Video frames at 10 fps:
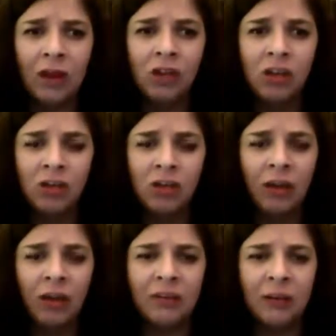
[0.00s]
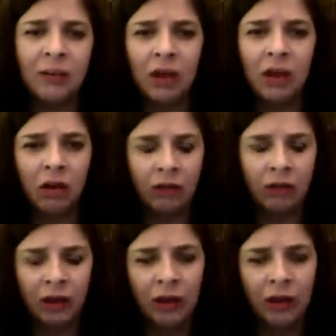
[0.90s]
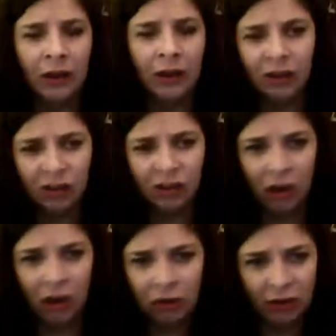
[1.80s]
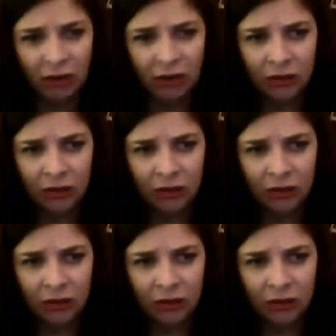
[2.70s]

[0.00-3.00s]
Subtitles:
She writes mediocrity. And she knows it.